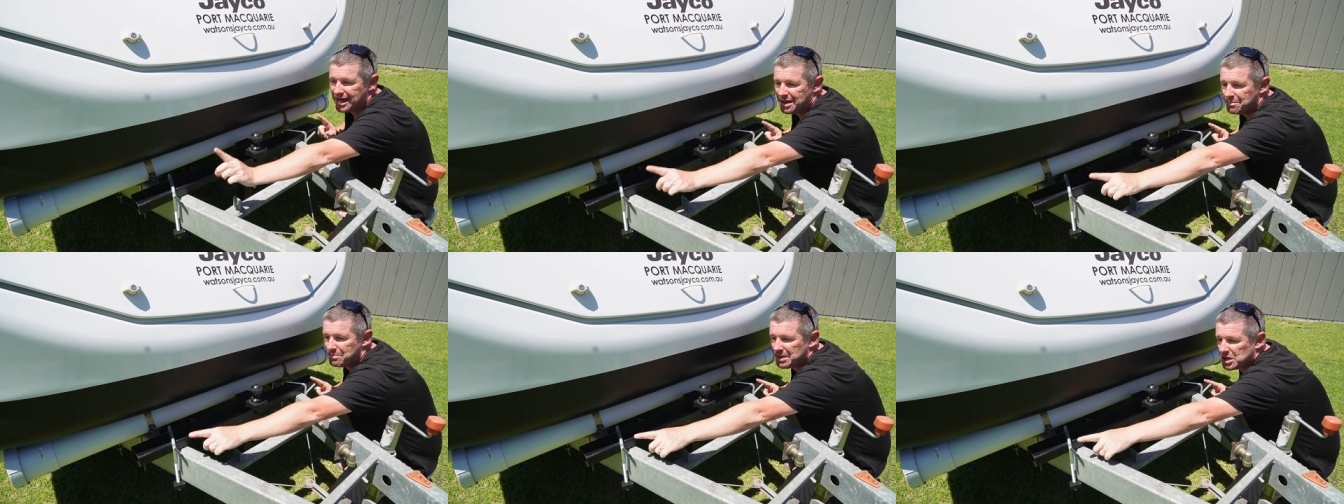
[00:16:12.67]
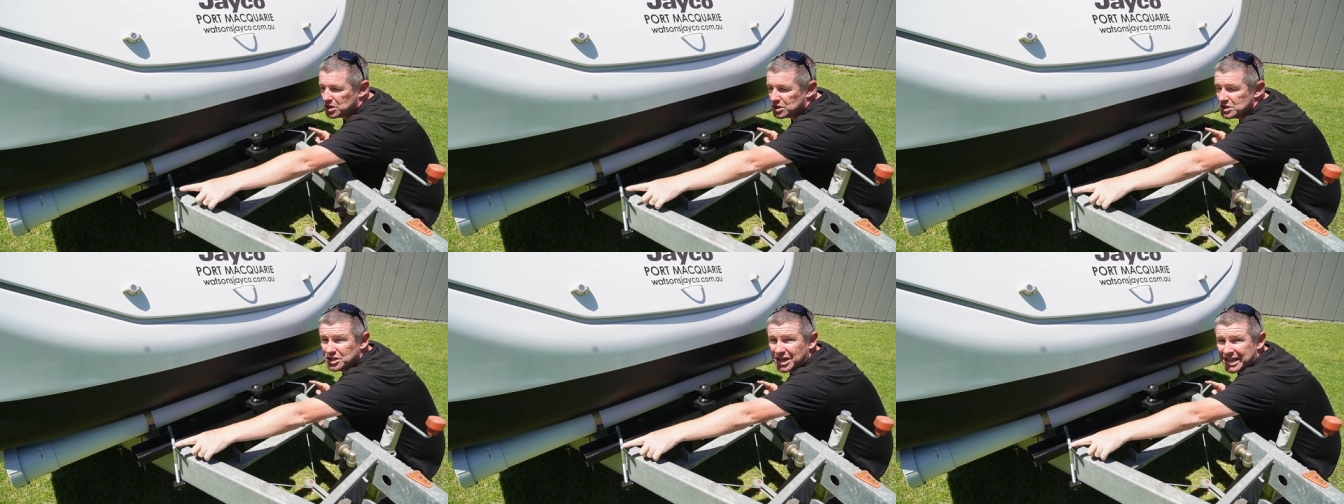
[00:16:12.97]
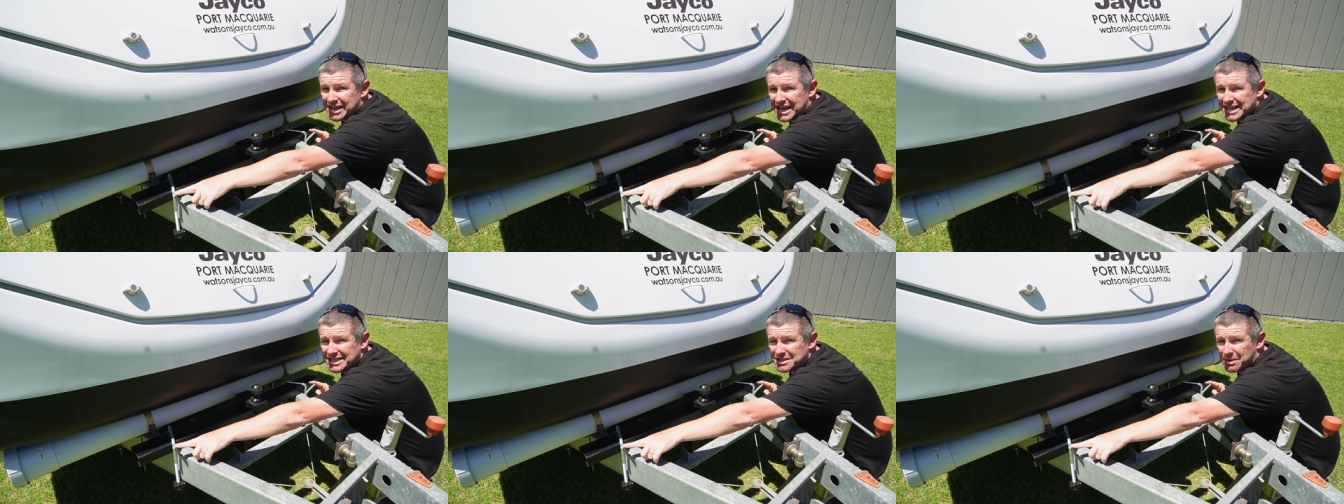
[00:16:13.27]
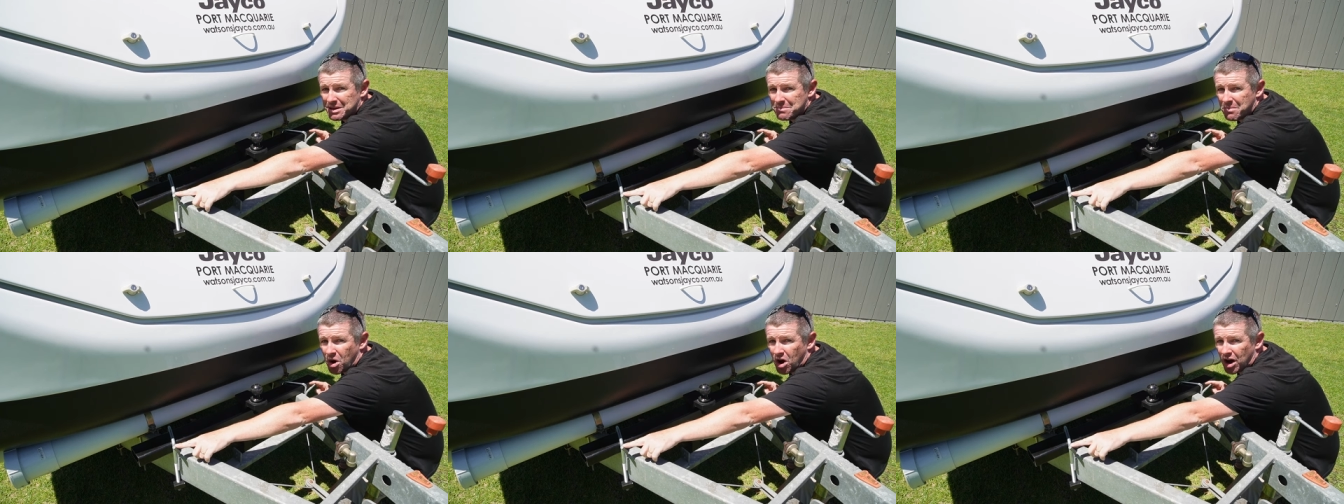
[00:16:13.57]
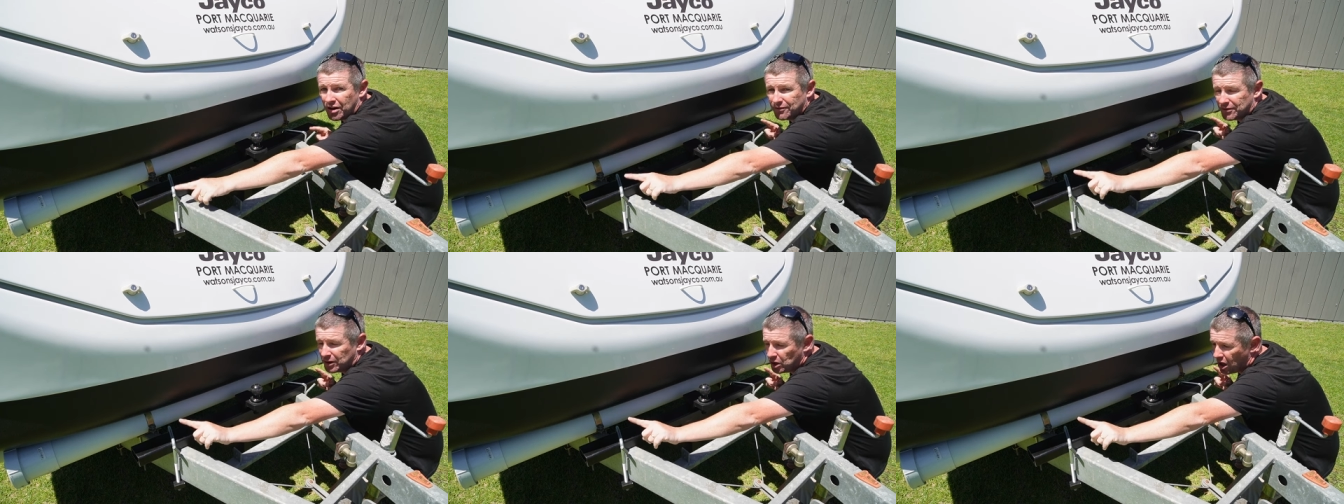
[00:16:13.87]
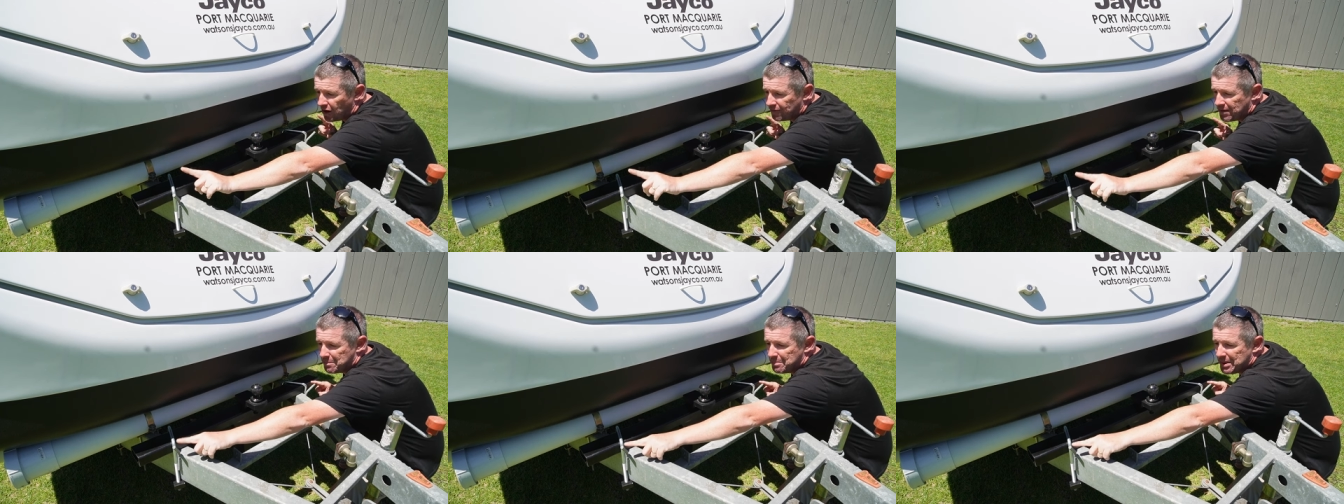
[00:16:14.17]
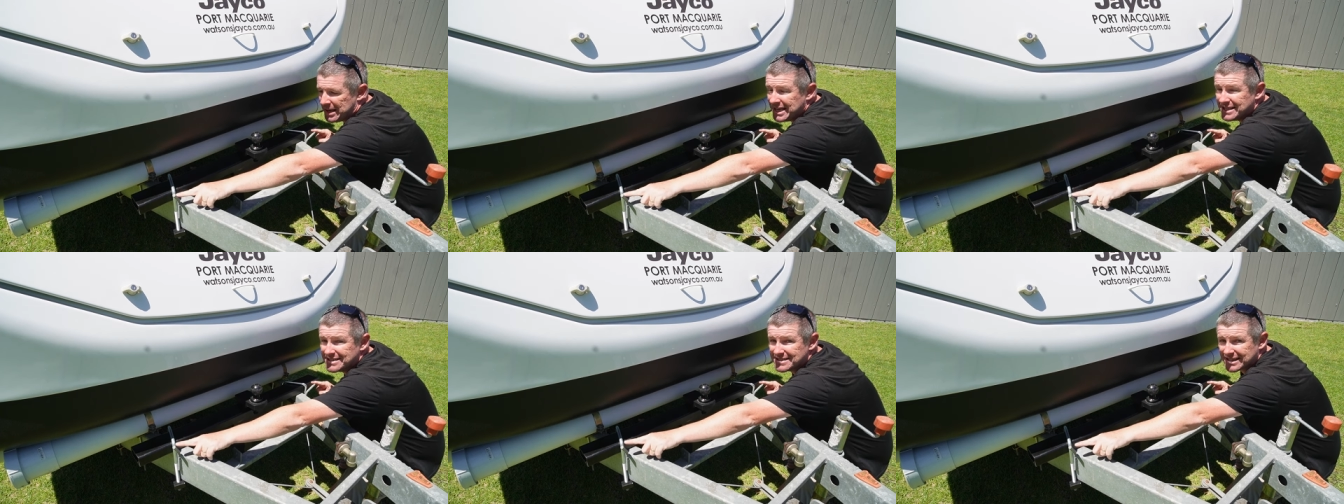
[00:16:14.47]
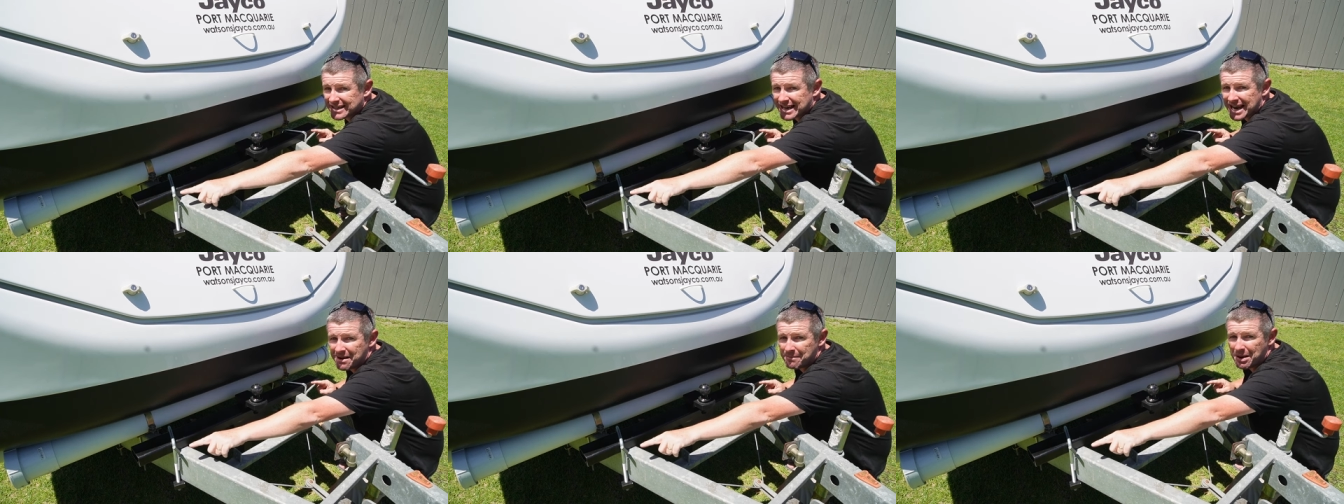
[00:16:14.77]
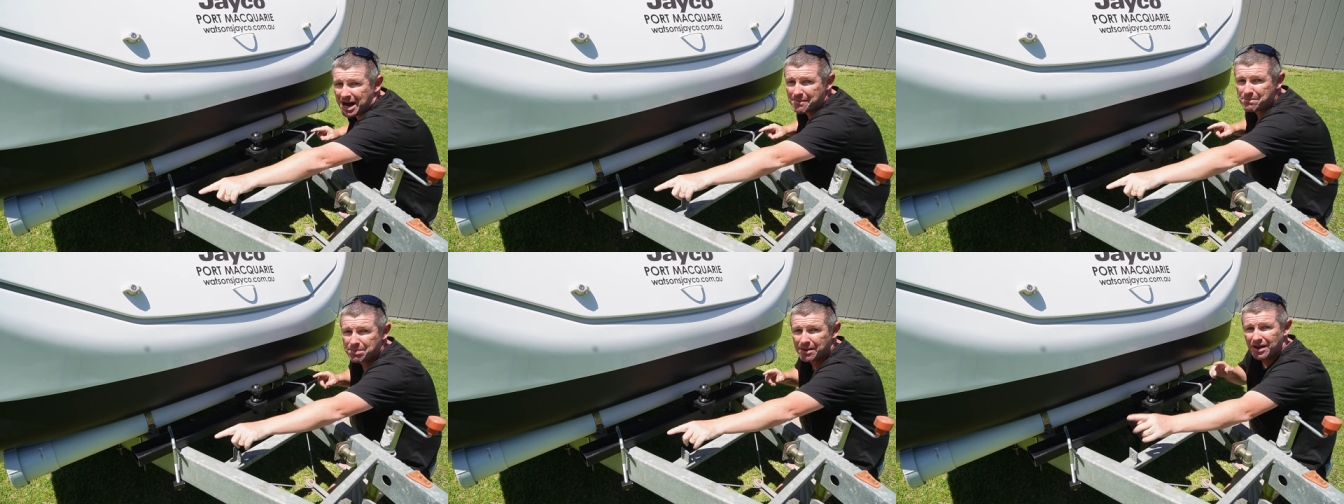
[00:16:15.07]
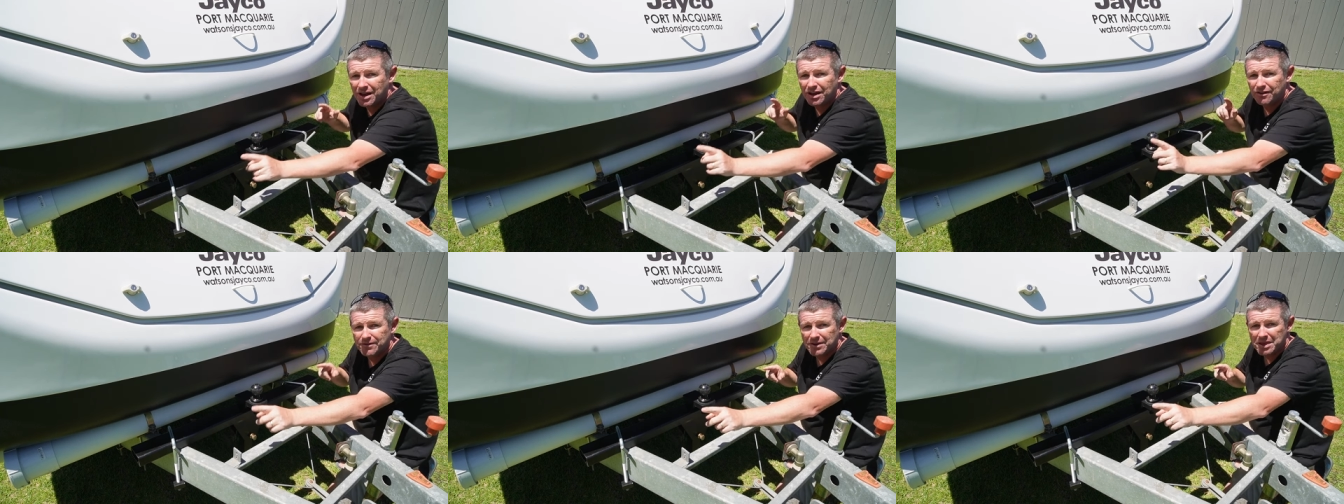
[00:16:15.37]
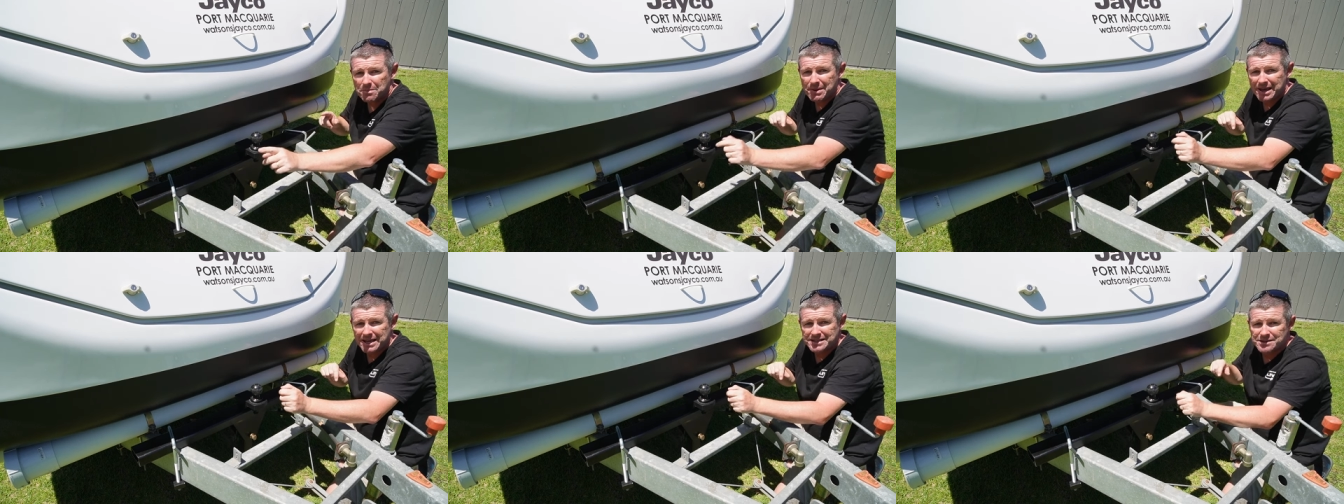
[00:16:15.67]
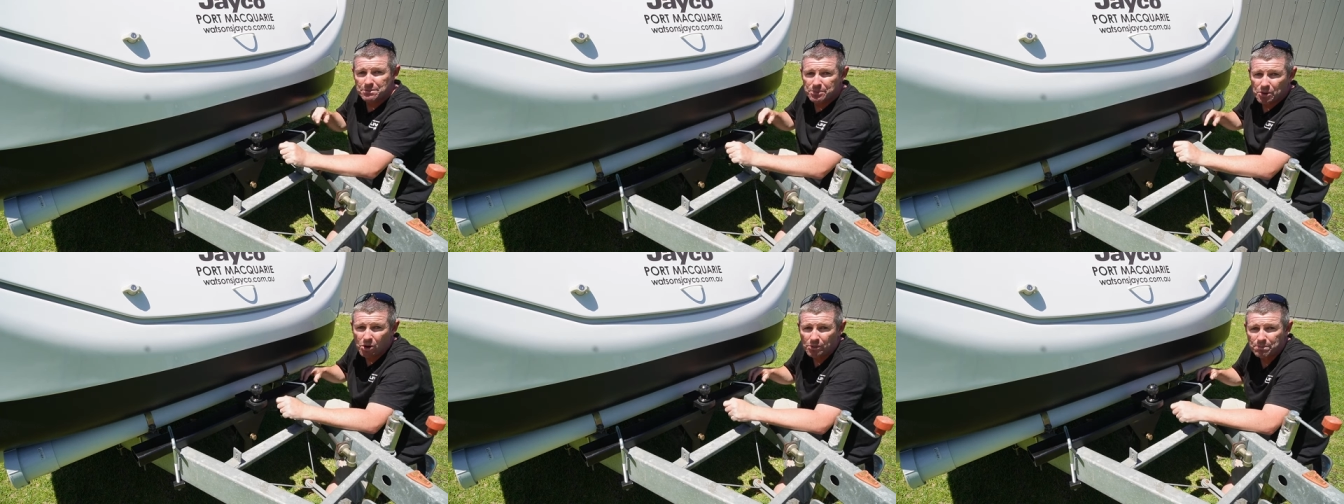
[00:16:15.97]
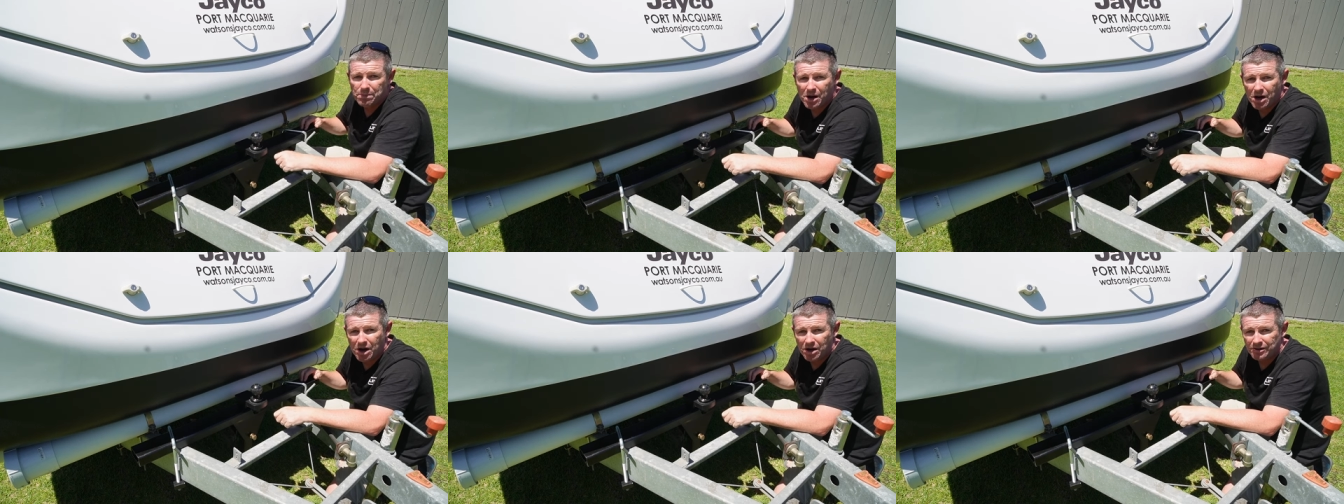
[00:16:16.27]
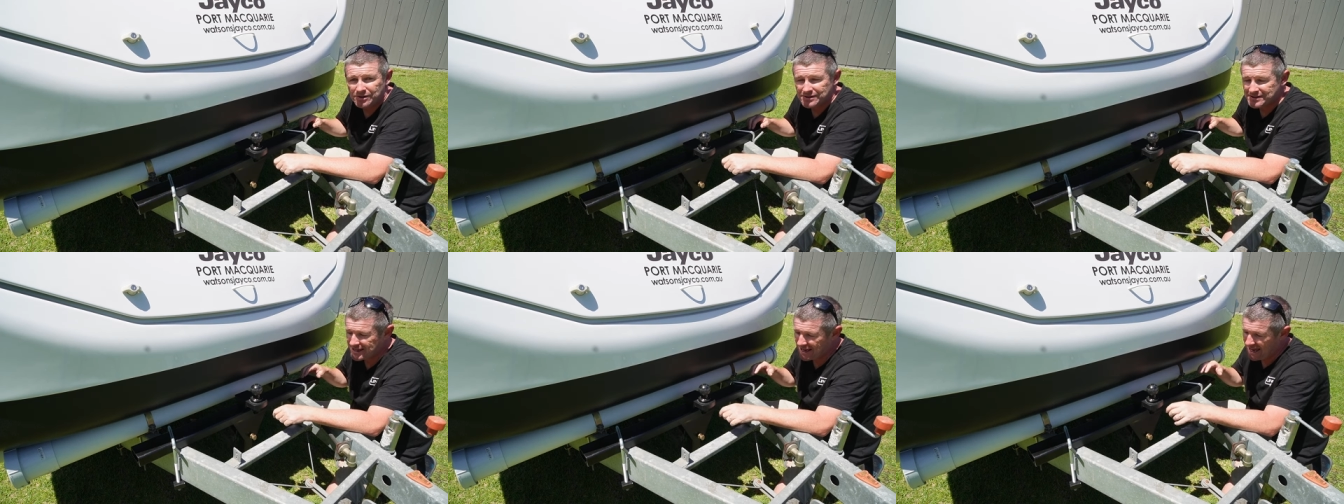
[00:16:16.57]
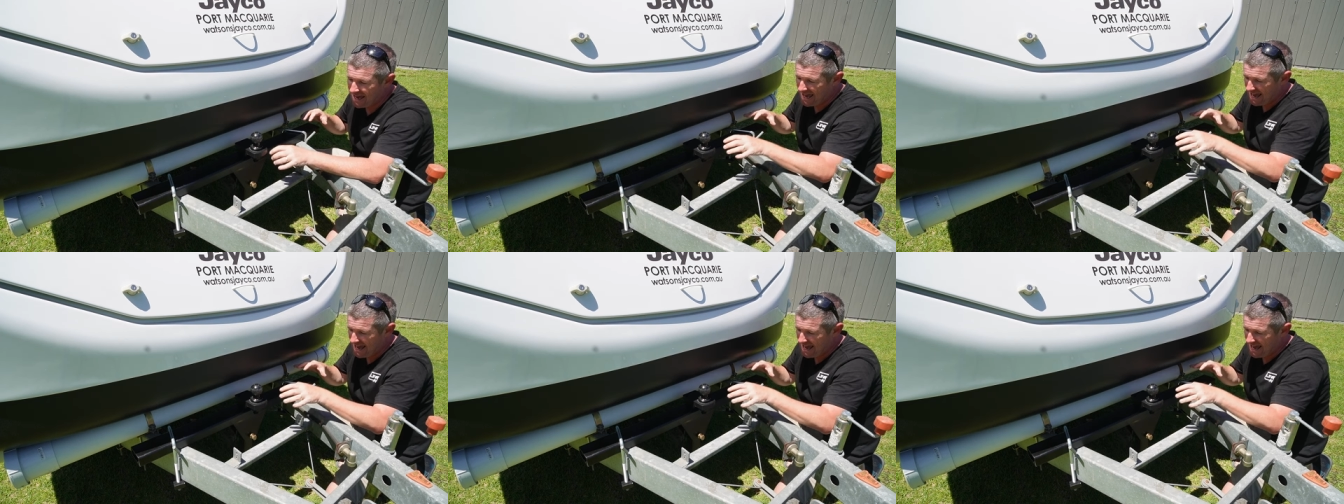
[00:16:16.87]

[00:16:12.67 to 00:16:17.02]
because you need to be mindful of the pins that come up for the bed support poles.